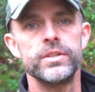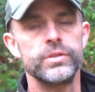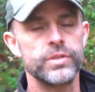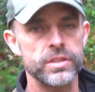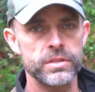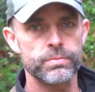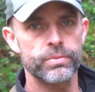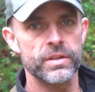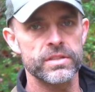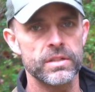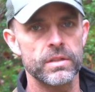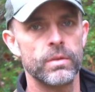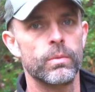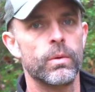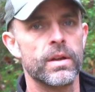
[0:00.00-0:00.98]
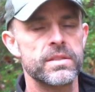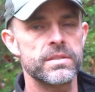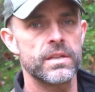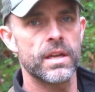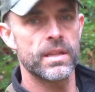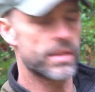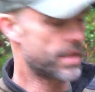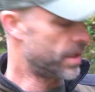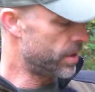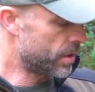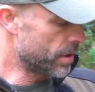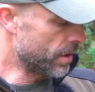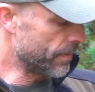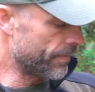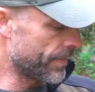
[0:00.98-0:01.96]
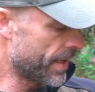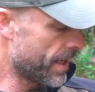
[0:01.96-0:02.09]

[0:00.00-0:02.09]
you just press it once and there you go.